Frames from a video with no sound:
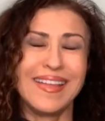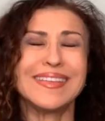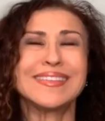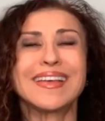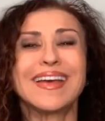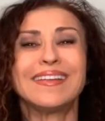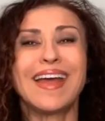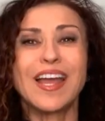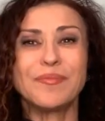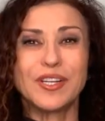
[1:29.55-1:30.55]
it's a
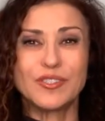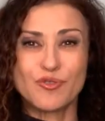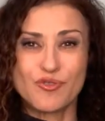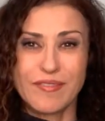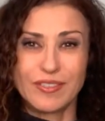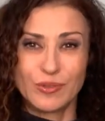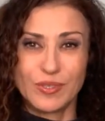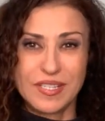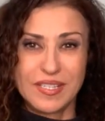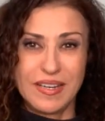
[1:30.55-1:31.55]
nightmare to travel to
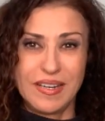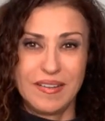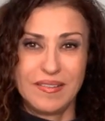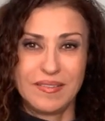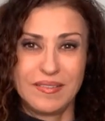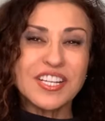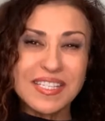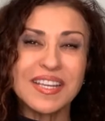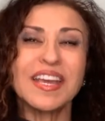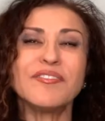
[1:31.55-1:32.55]
the city. Just
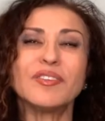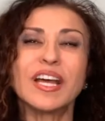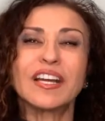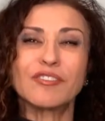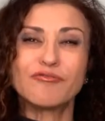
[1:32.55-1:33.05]
to give you like a